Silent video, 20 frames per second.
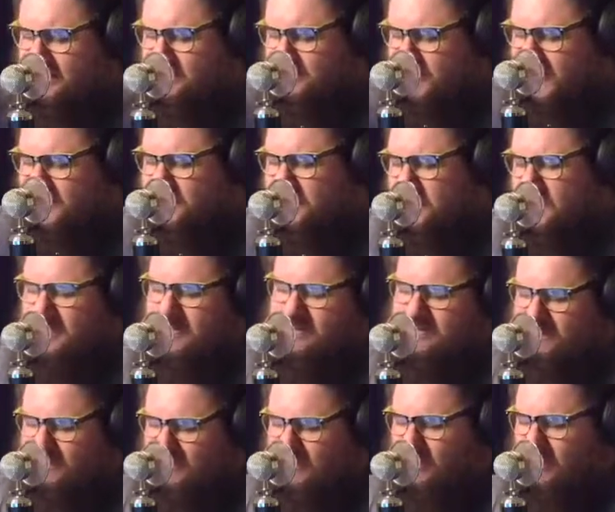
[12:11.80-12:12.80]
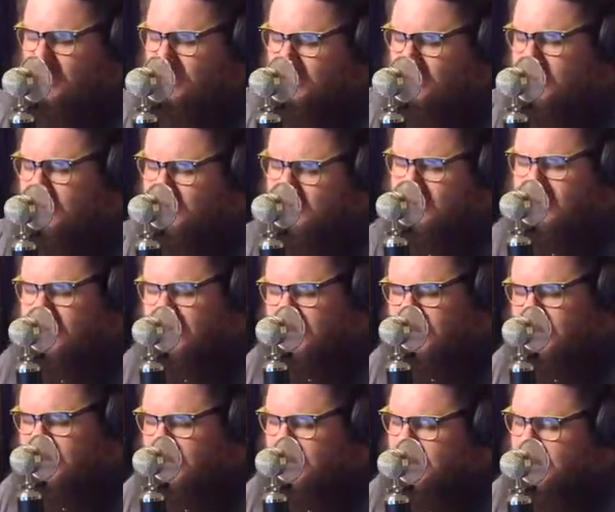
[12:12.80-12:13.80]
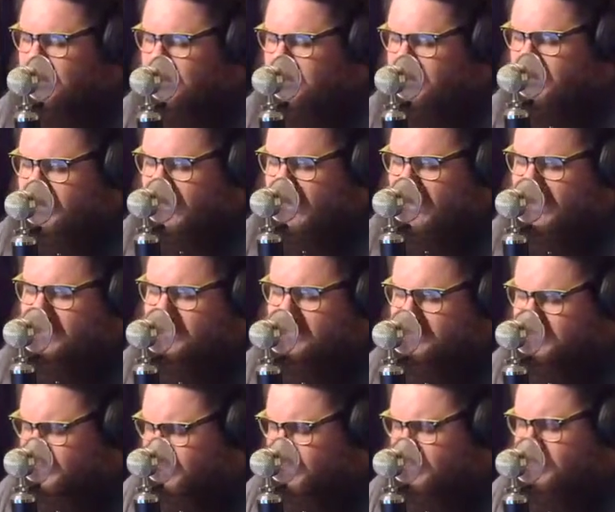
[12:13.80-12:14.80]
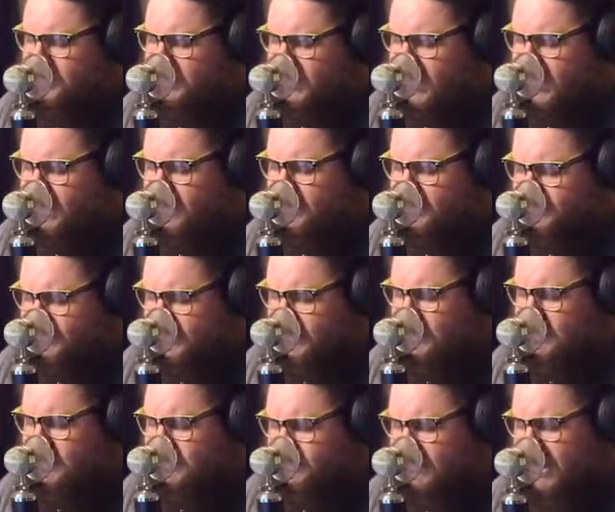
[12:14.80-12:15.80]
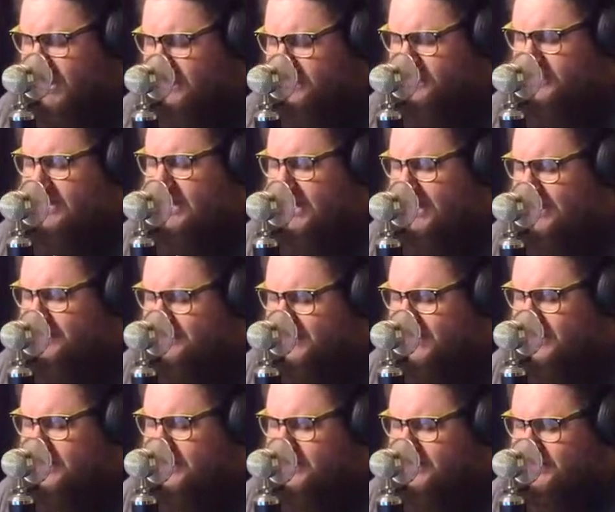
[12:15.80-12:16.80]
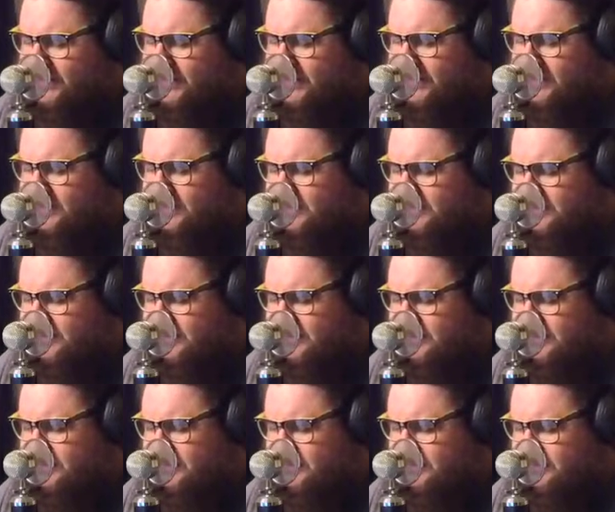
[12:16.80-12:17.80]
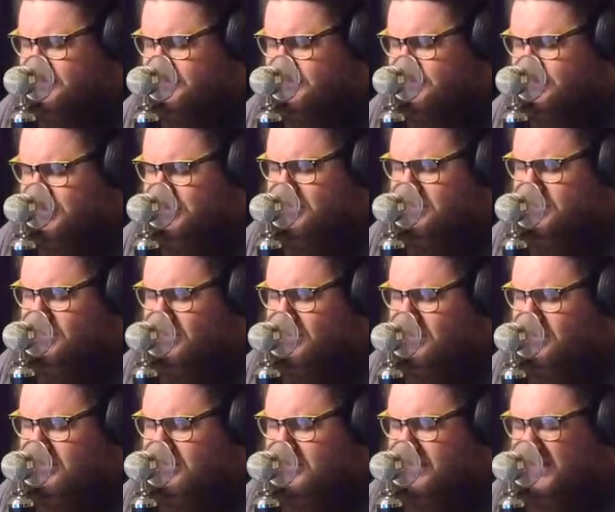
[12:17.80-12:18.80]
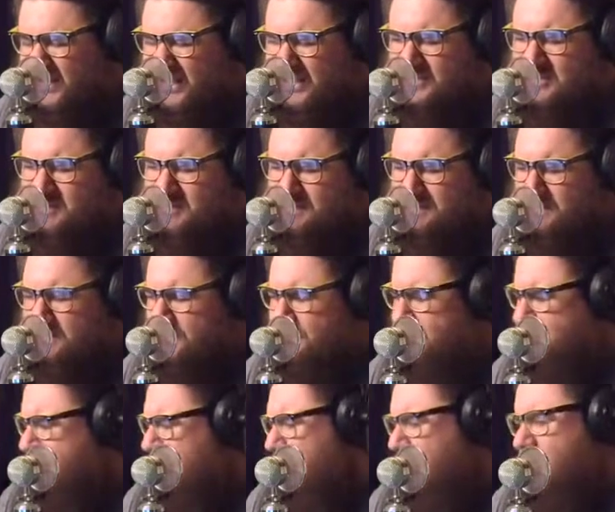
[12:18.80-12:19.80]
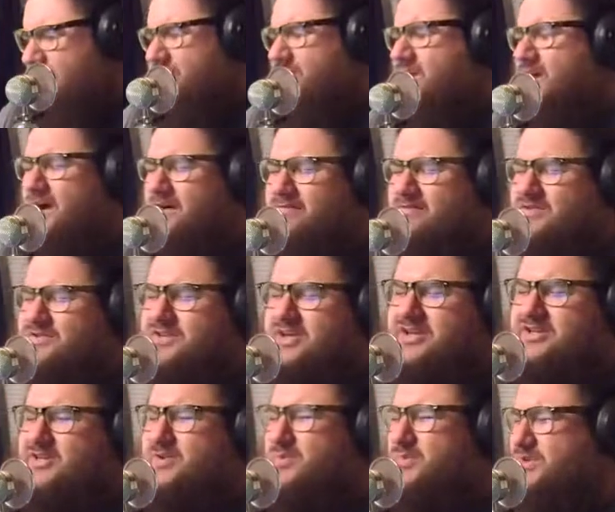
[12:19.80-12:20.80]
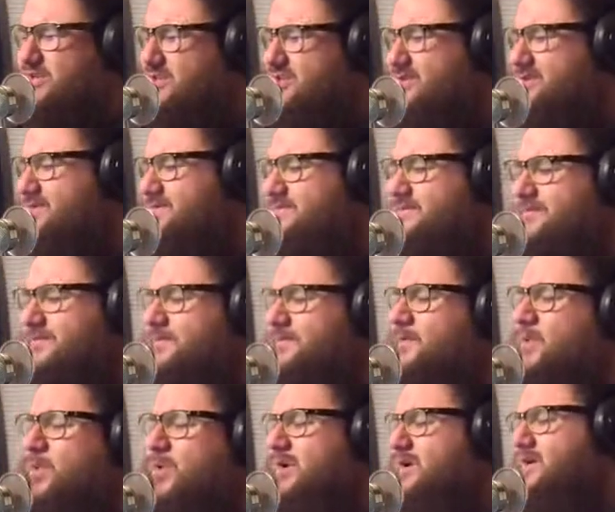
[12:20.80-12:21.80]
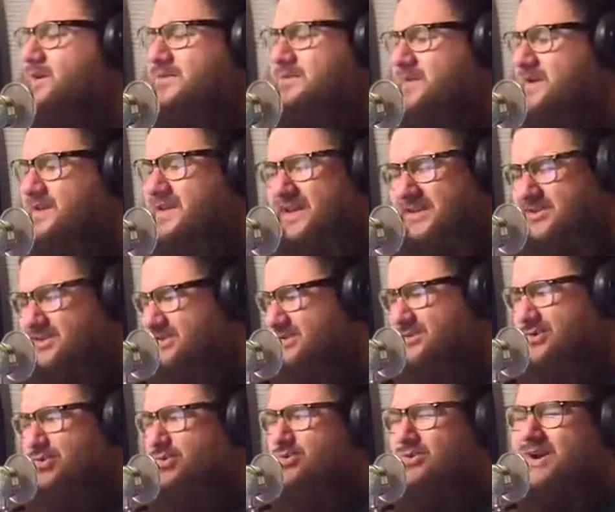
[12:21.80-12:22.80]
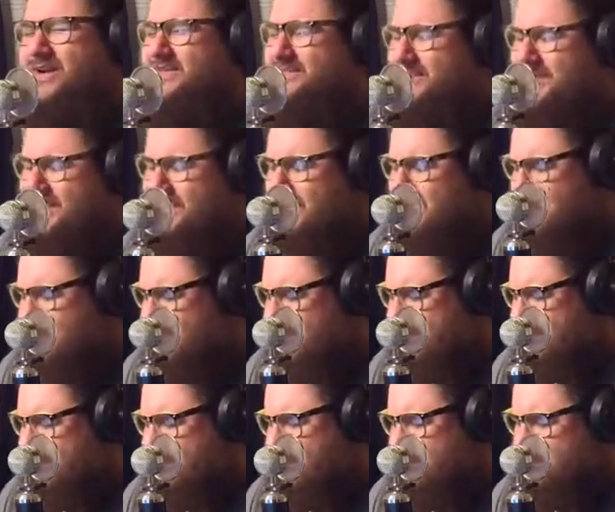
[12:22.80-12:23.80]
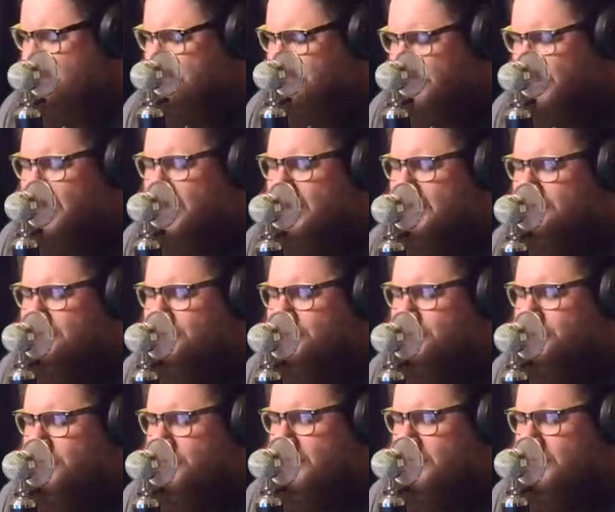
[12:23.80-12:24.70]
people on the phone that, the band that I am in is just starting. And that's a part of a conversation which is foreign to me. That's just crazy. But